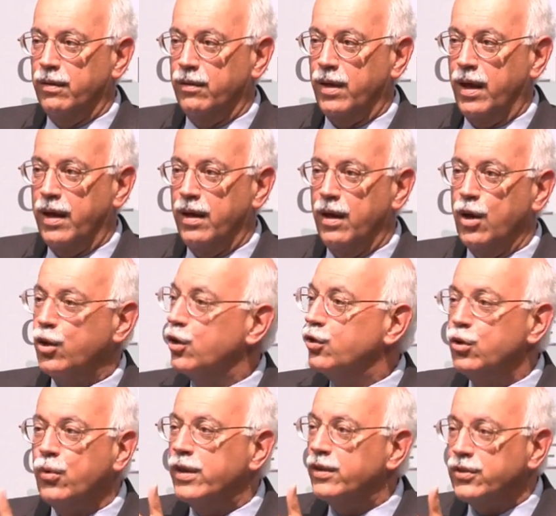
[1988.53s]
Okay? You're
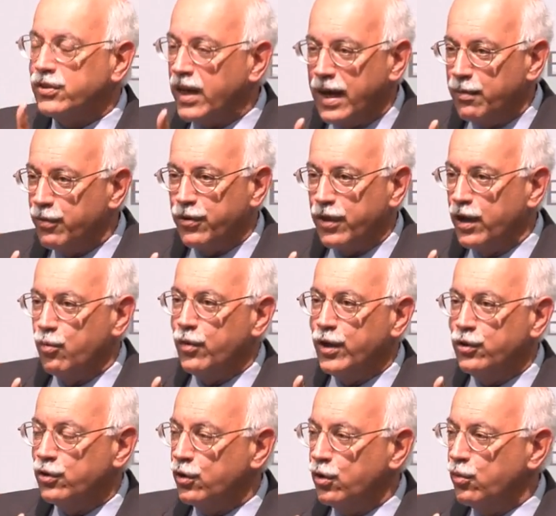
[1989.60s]
doing the same thing
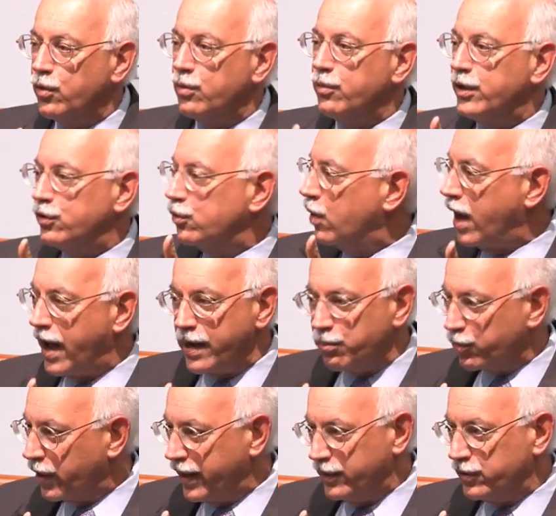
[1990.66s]
we do when we do
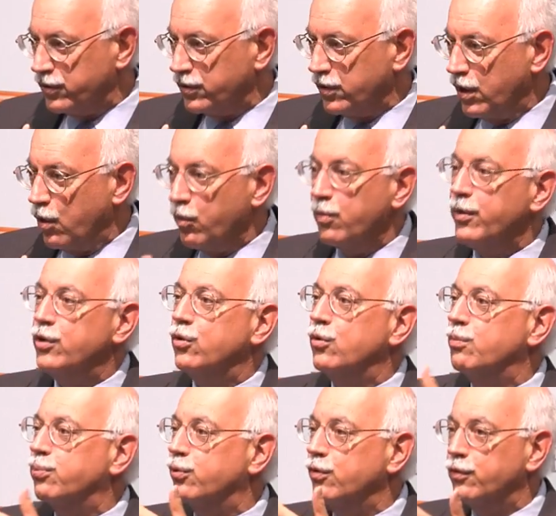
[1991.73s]
hybrids, when we
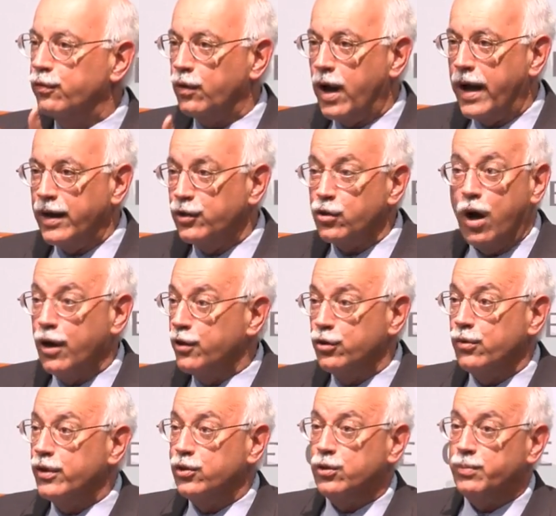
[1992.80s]
do improved varieties. All you're
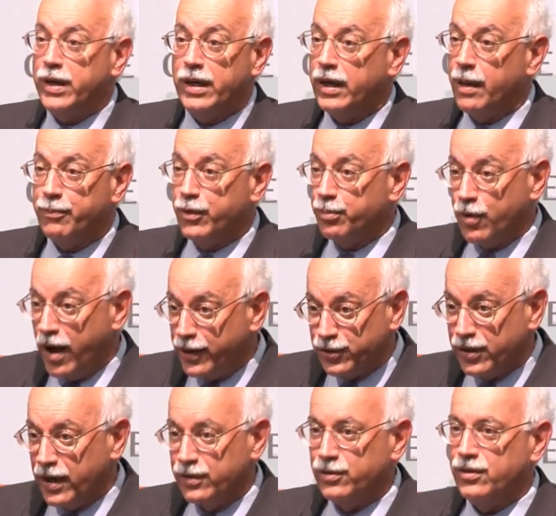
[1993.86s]
doing is speeding up the
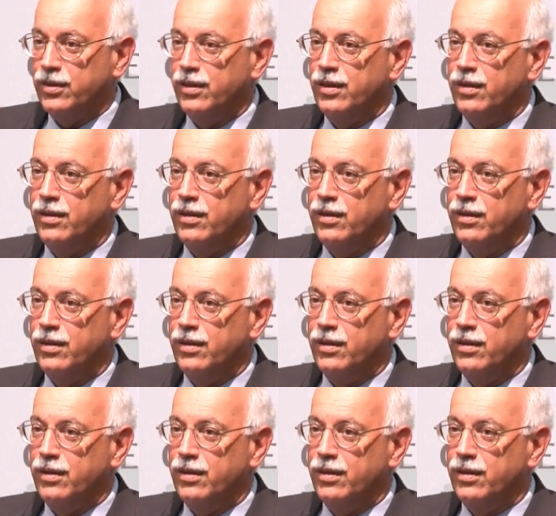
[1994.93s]
process.